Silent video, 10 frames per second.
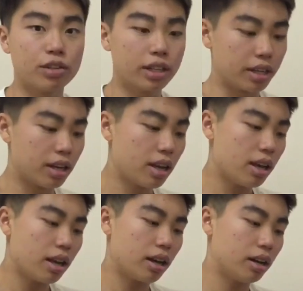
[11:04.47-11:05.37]
really.
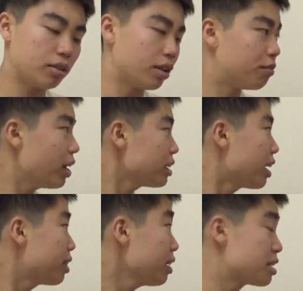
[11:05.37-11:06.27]
No, in fact,
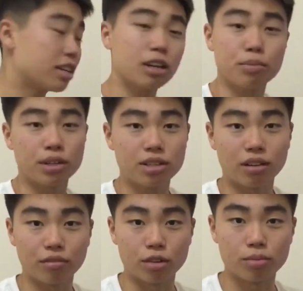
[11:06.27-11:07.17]
I think it's gonna be a
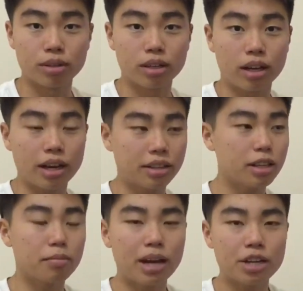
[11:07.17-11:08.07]
tough group. I
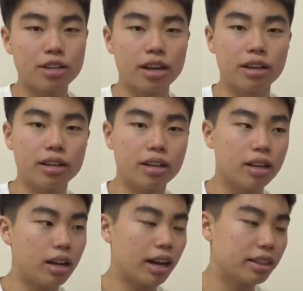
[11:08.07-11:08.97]
think Man United.
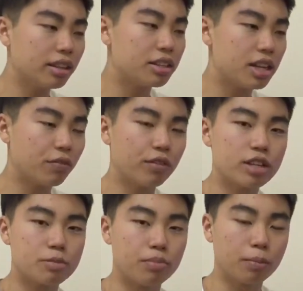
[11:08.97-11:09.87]
I think
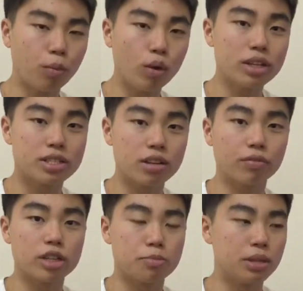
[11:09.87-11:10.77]
the points
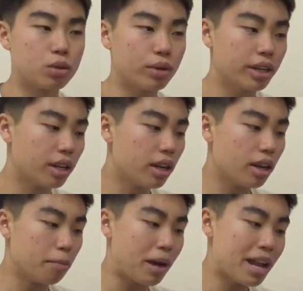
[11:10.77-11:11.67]
difference between
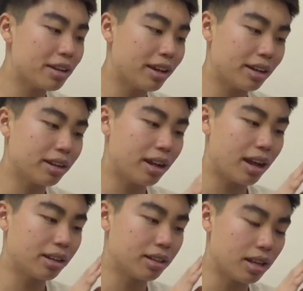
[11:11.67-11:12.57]
Man United
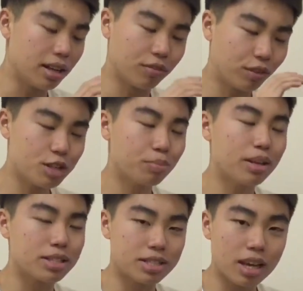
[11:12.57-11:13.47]
and first
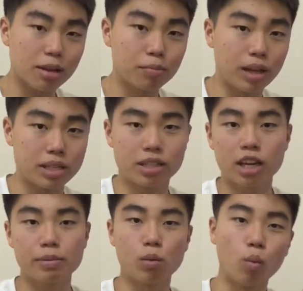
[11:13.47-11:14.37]
place and second place is going
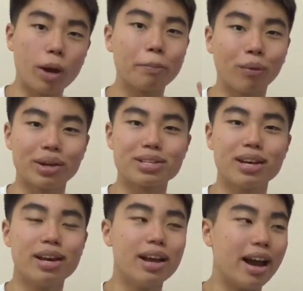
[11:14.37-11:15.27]
to be 1 point,
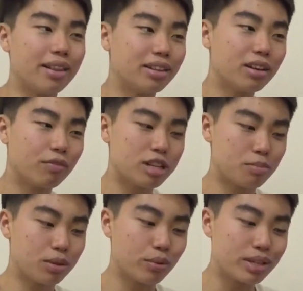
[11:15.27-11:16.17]
and the difference
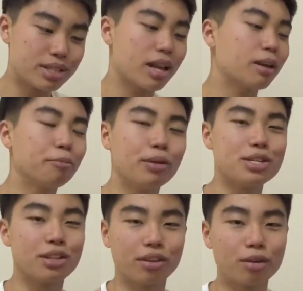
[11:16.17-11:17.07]
between second
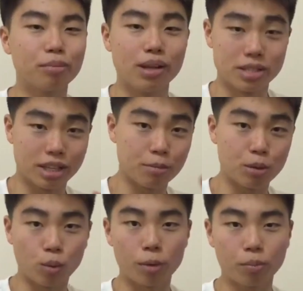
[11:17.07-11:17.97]
place and third place is going to
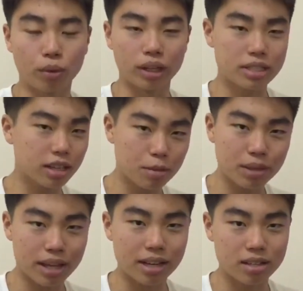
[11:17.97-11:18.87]
be 1 point. It's going to
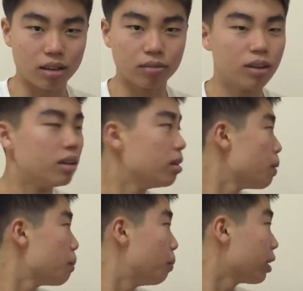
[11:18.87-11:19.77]
be that tough.
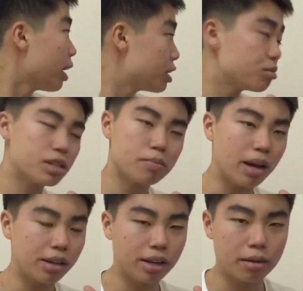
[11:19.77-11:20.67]
But I do see
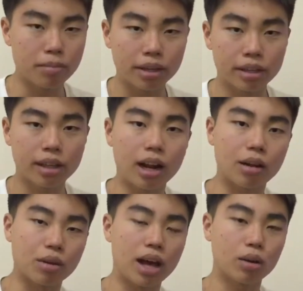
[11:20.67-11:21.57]
Man United making it
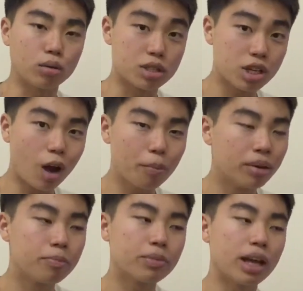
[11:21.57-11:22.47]
out on
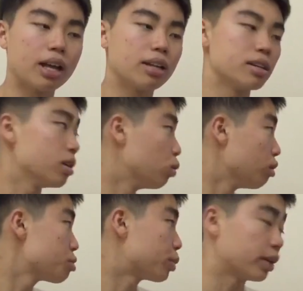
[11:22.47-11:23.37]
top, and
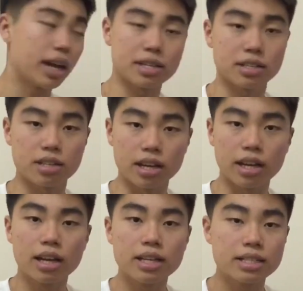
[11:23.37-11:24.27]
Wolfsburg, as I
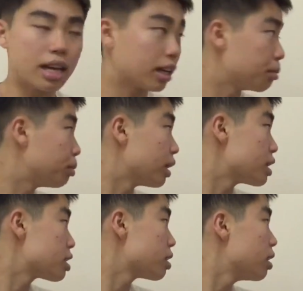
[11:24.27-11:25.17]
said, second
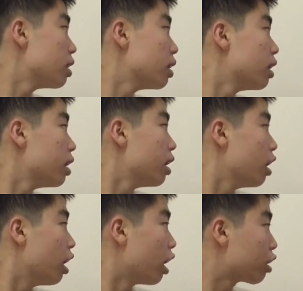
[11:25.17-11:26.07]
place.
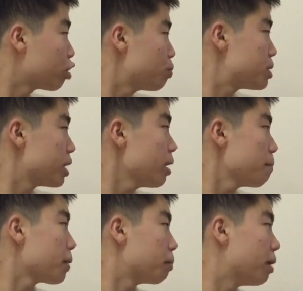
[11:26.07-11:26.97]
Group
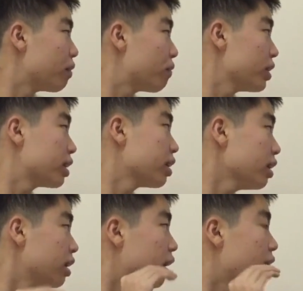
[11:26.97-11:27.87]
C,
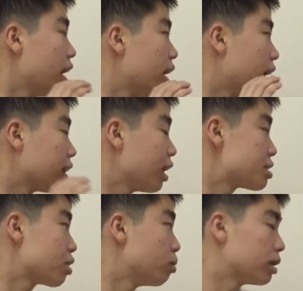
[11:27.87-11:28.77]
Benfica,
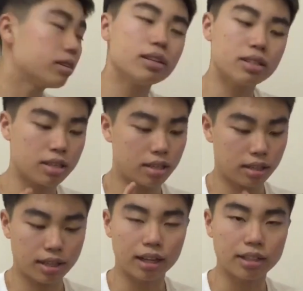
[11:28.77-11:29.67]
Atletico Madrid,
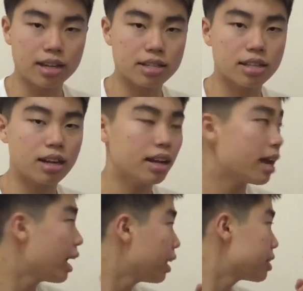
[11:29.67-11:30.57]
Galatasaray,
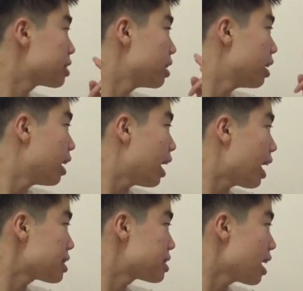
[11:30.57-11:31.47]
and
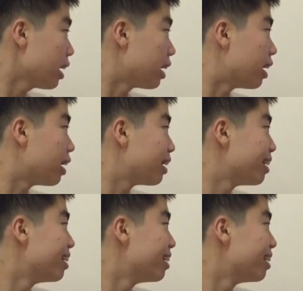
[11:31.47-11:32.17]
Astana.